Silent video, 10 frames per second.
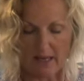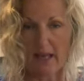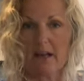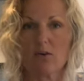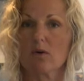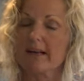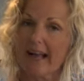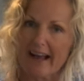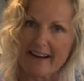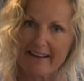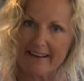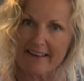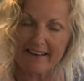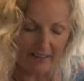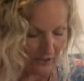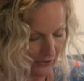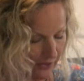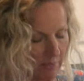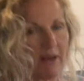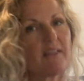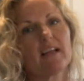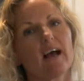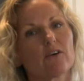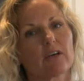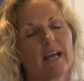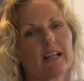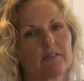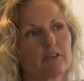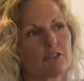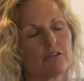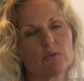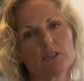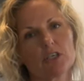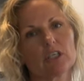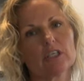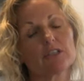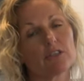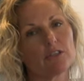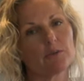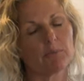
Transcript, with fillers: and organic you can buy the non-organic versions, which are good too,